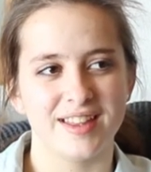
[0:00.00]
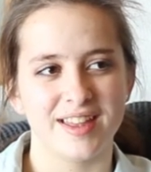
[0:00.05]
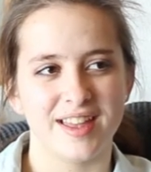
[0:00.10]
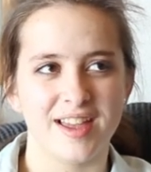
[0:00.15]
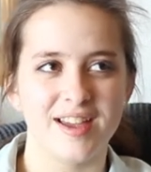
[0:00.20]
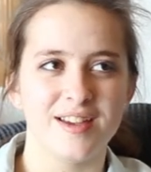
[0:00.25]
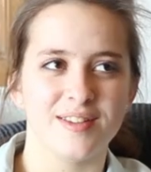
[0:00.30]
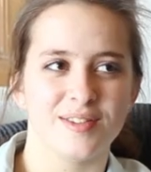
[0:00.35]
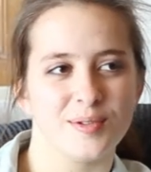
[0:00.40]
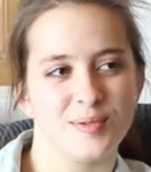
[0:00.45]

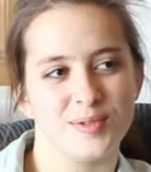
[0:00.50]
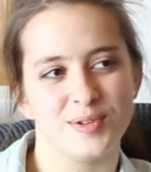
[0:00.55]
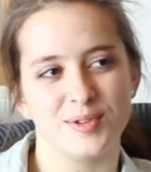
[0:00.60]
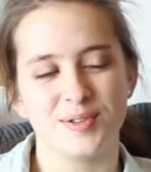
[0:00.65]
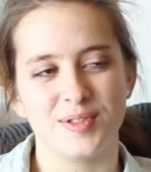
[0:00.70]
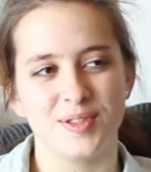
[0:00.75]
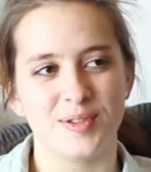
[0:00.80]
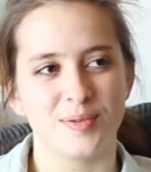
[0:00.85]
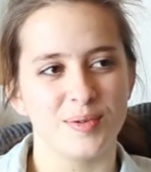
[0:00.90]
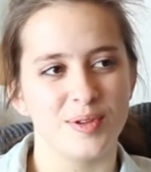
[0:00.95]
hey, so we're
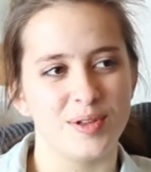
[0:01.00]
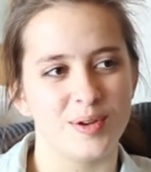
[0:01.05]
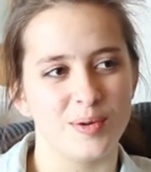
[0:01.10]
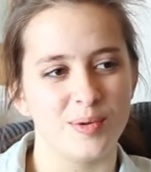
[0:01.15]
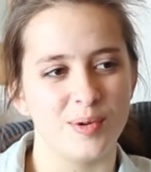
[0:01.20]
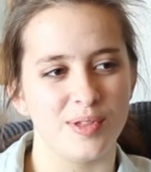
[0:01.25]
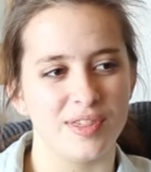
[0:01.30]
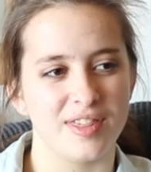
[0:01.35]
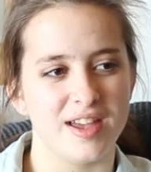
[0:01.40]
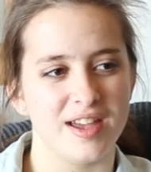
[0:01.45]
doing this really
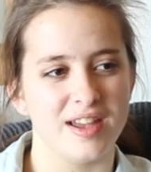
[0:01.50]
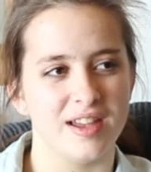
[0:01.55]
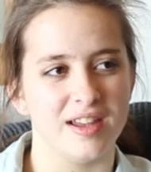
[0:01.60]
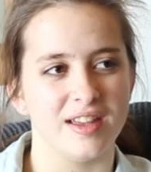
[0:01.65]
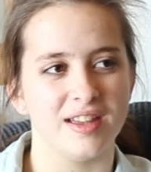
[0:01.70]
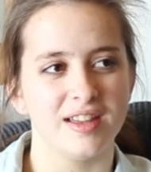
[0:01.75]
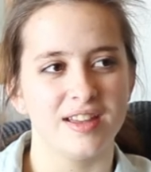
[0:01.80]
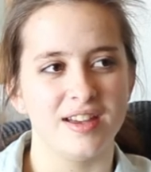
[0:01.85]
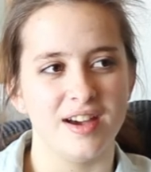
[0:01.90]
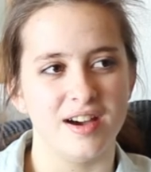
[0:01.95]
cool
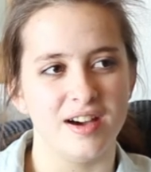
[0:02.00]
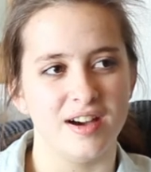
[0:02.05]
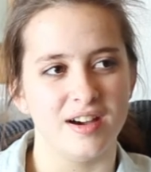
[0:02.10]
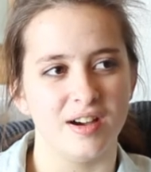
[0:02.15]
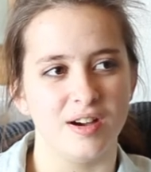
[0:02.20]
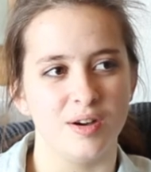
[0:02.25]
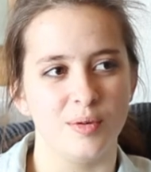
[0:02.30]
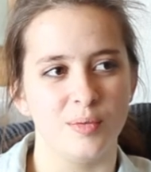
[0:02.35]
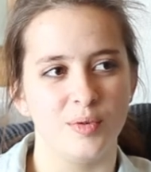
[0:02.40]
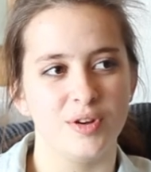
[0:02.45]
thing.
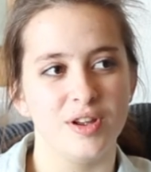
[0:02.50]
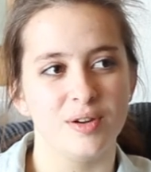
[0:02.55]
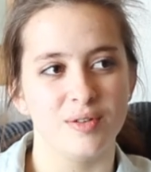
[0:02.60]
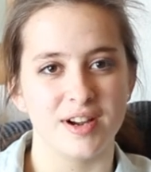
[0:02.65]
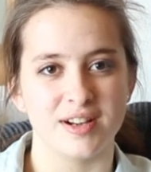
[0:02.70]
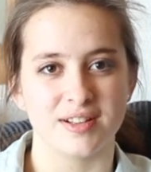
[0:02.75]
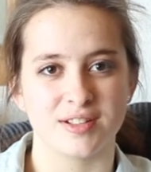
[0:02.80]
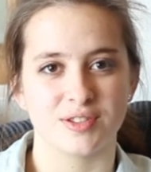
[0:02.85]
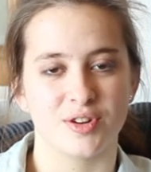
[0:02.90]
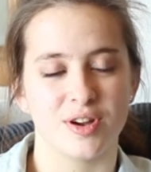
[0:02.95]
Will you
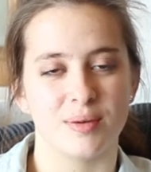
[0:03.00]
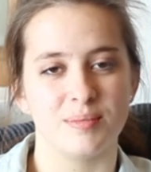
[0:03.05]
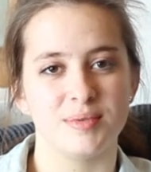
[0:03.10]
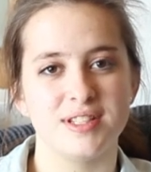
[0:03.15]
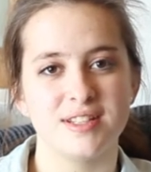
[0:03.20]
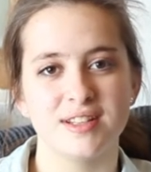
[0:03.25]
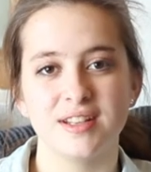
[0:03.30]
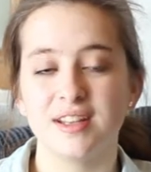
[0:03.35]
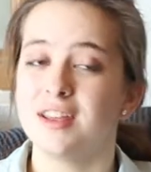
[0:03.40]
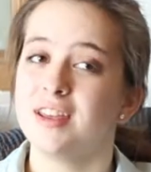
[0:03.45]
write a
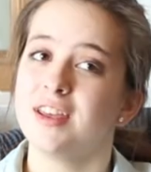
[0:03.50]
script?